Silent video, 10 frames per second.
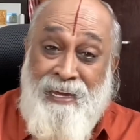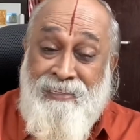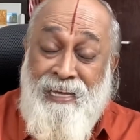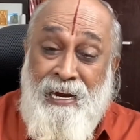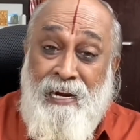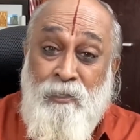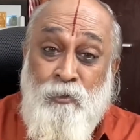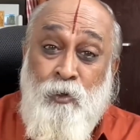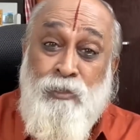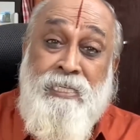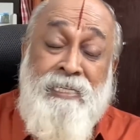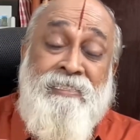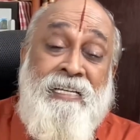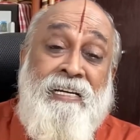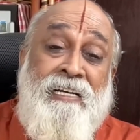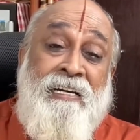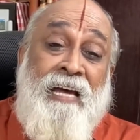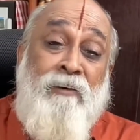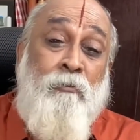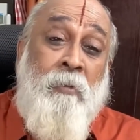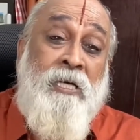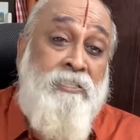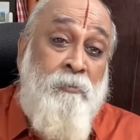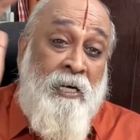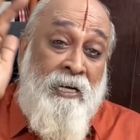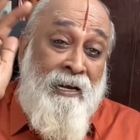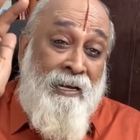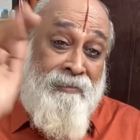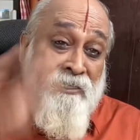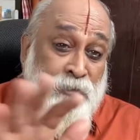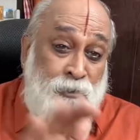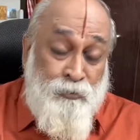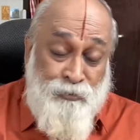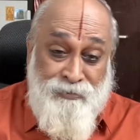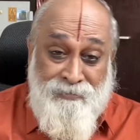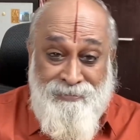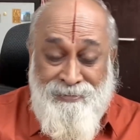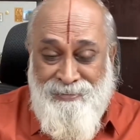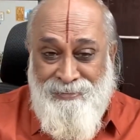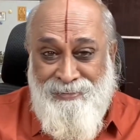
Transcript: Like that, those days they didn't have much mental health issues.